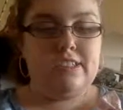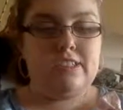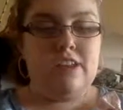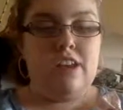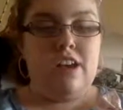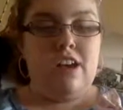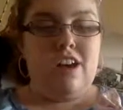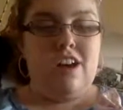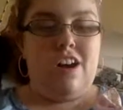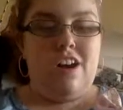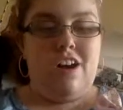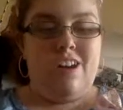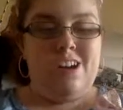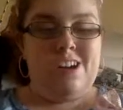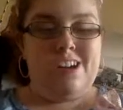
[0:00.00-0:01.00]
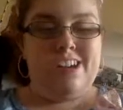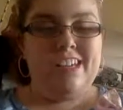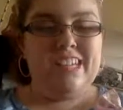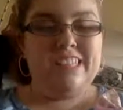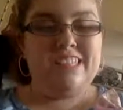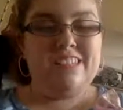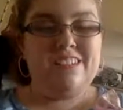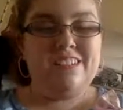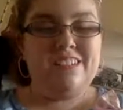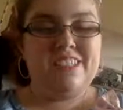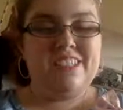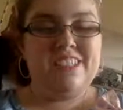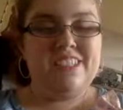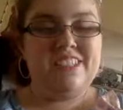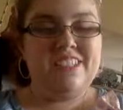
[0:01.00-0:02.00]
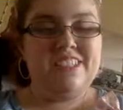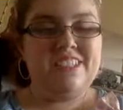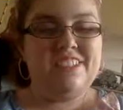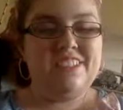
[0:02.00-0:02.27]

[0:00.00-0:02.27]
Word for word: that's so cute.